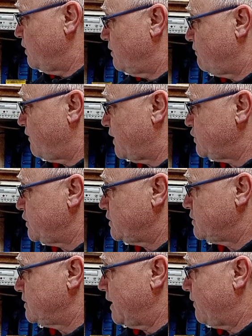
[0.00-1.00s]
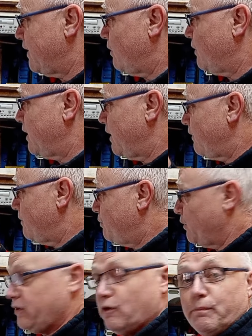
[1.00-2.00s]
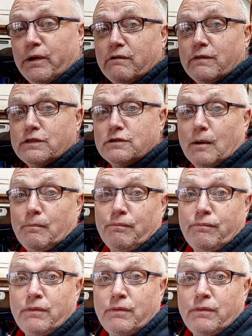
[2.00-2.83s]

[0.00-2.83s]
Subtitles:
the fletchings down that way and the point up here at the top.